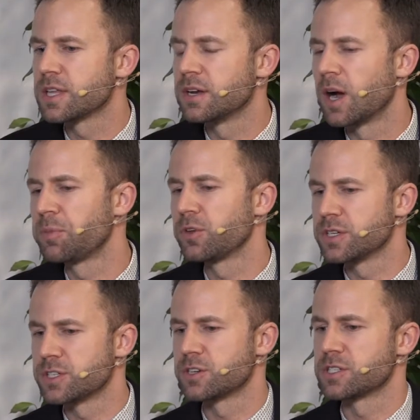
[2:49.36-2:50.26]
then upload
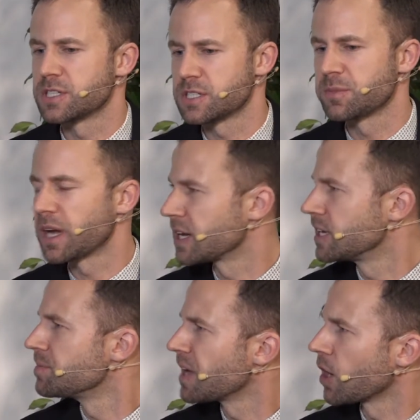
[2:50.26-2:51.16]
into your system to kind of
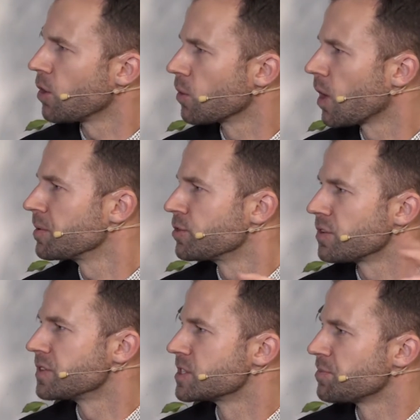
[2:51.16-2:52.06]
keep that going? Walk me through
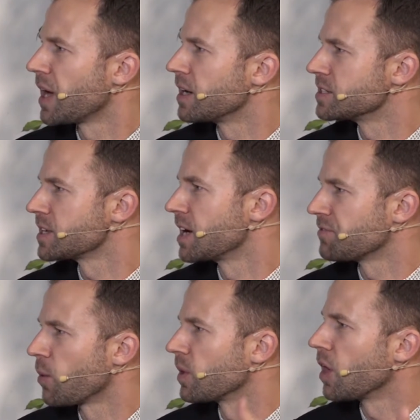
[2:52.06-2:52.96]
on the supplier side
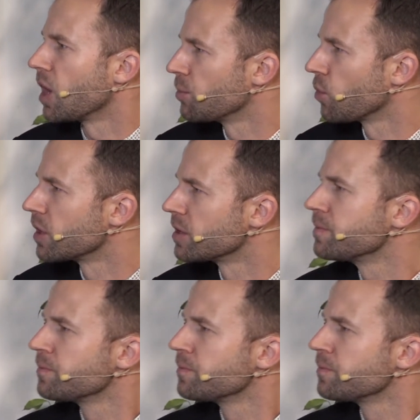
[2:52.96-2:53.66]
if I want to onboard.